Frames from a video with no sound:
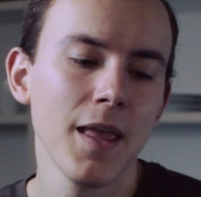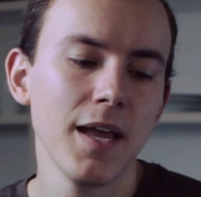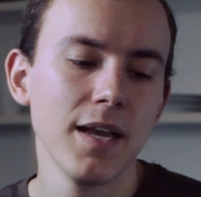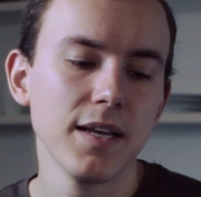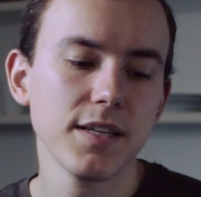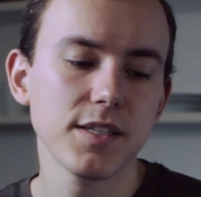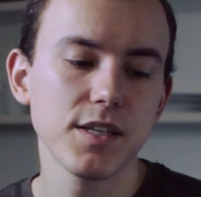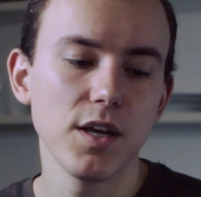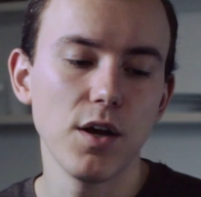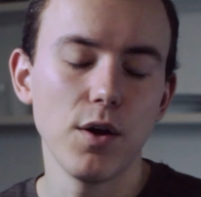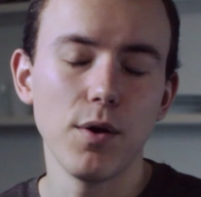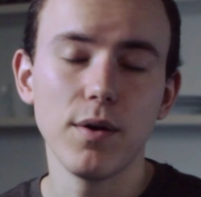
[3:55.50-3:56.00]

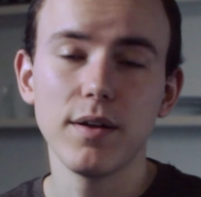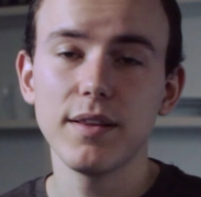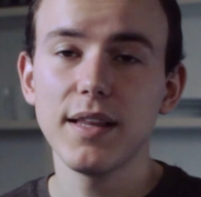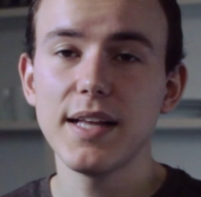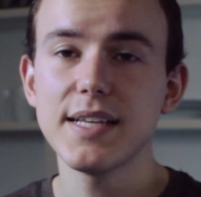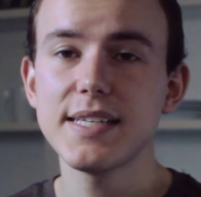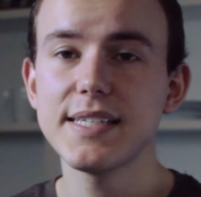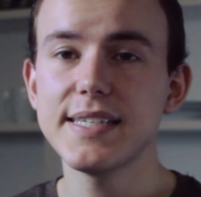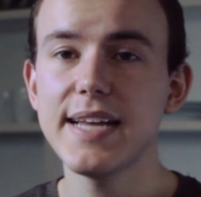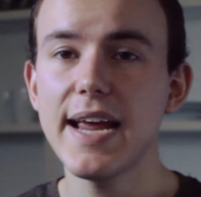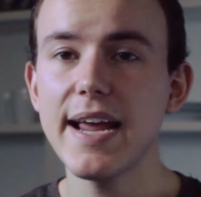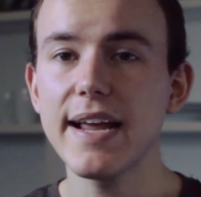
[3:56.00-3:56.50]
So
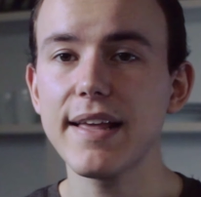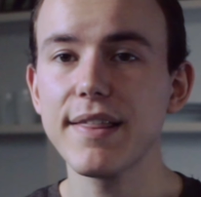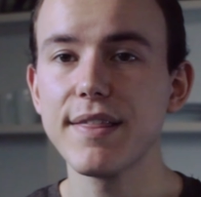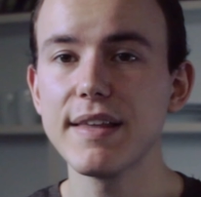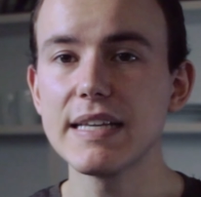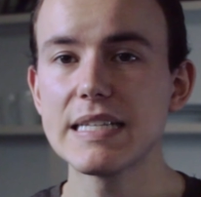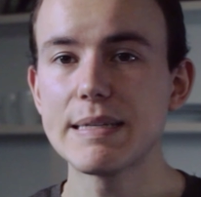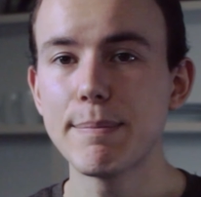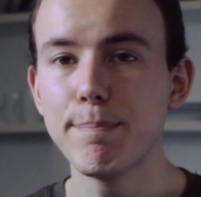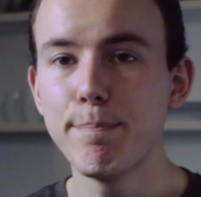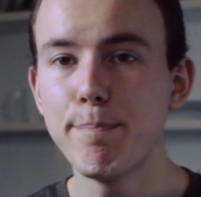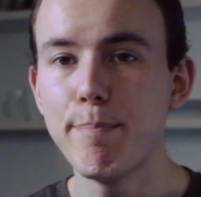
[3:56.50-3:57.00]
let's take
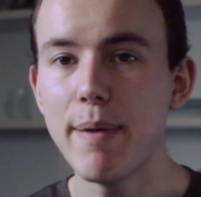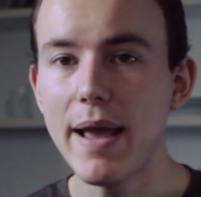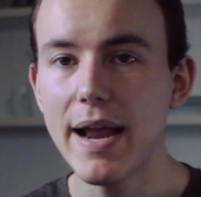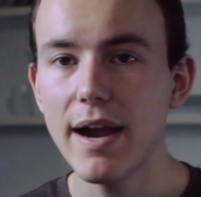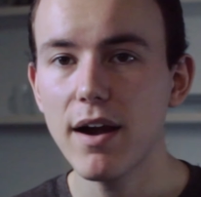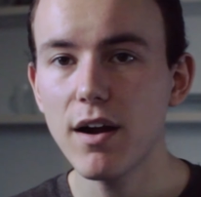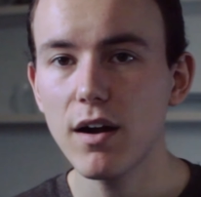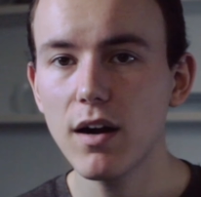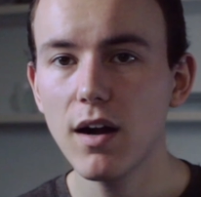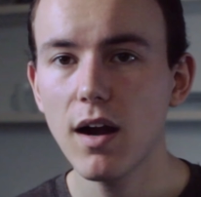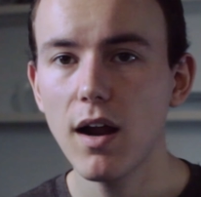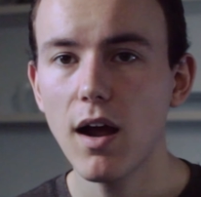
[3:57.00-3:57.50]
this
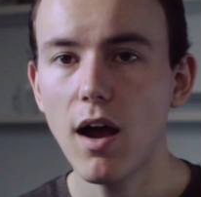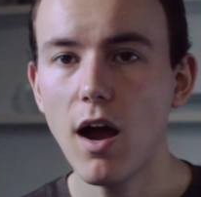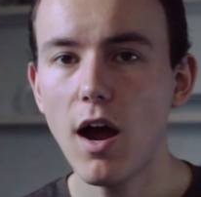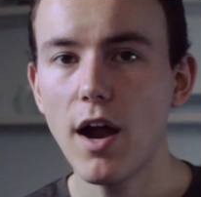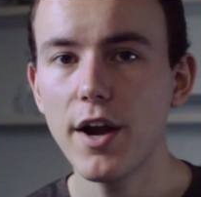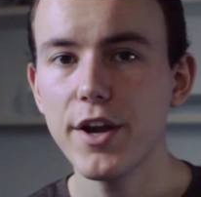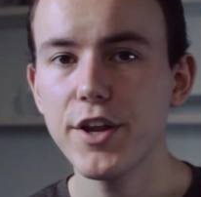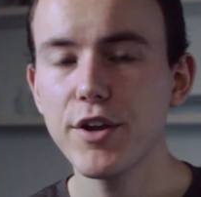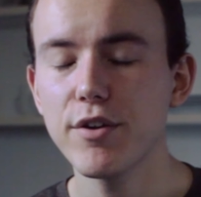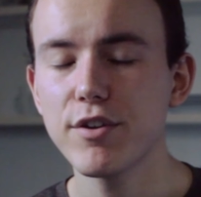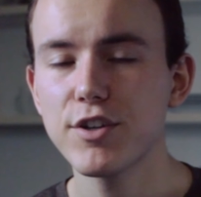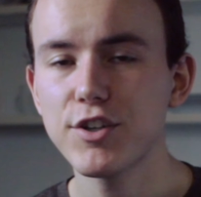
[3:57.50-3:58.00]
bare
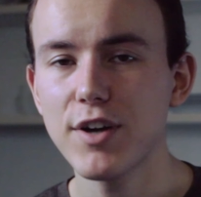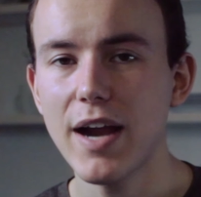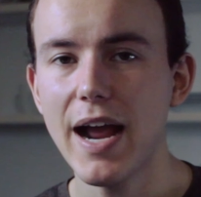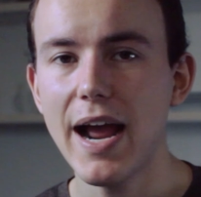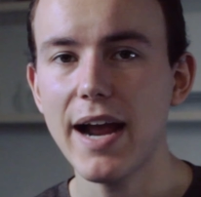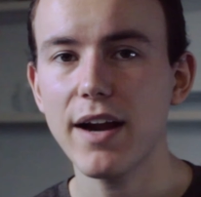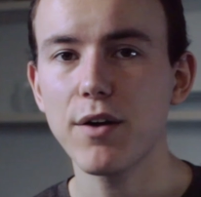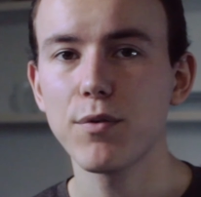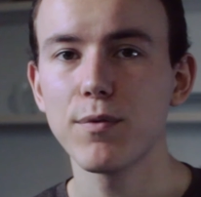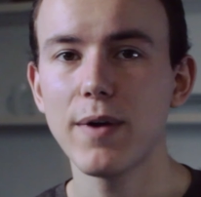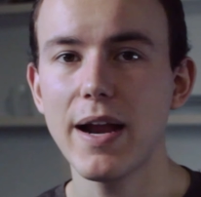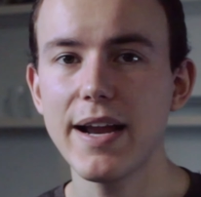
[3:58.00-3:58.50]
audio
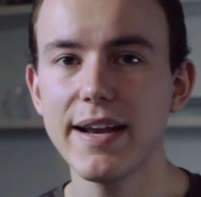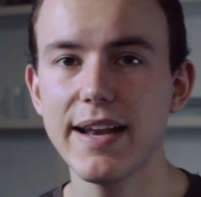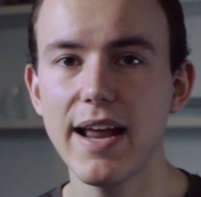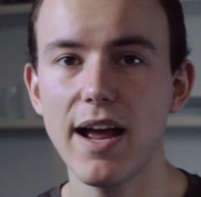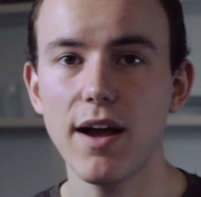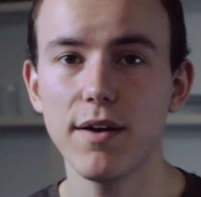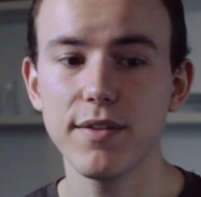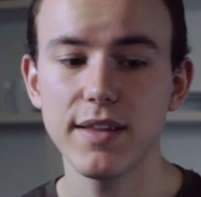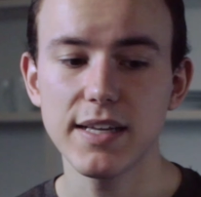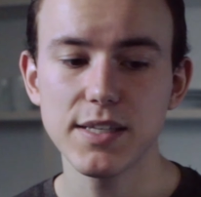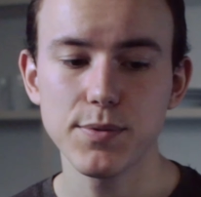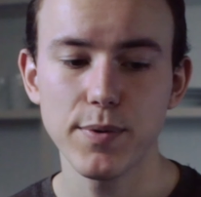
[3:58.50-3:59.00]
track right
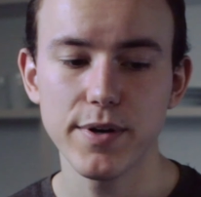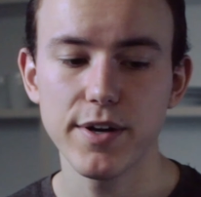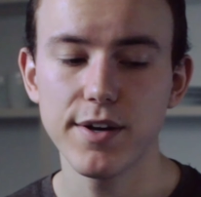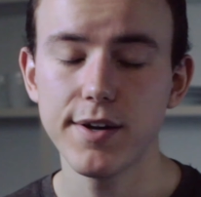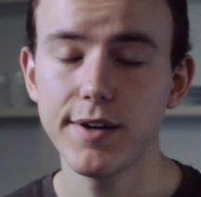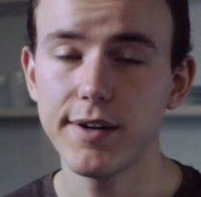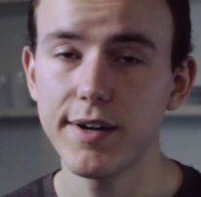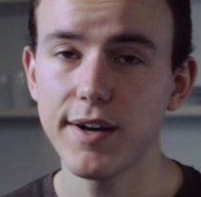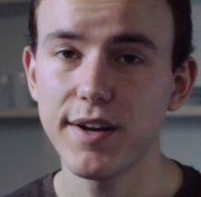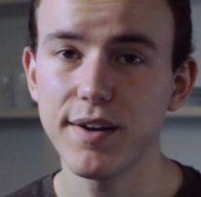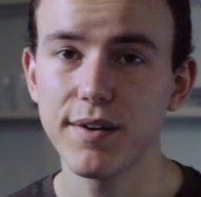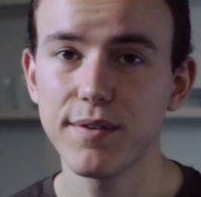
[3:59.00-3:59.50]
now. That's what you're
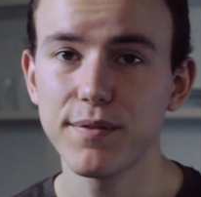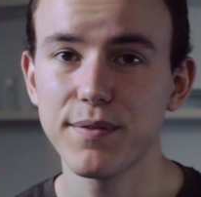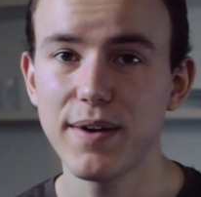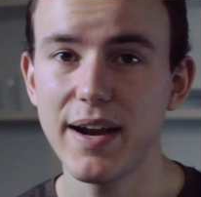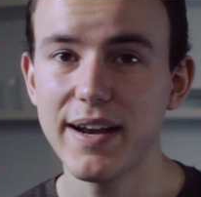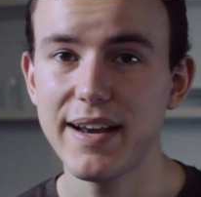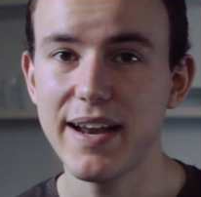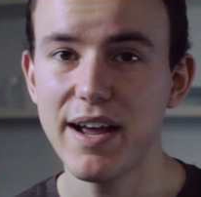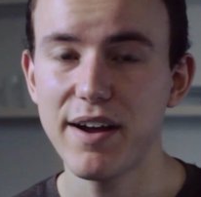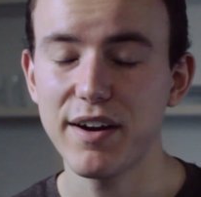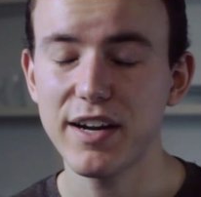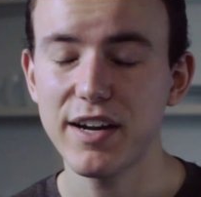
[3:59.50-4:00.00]
hearing right now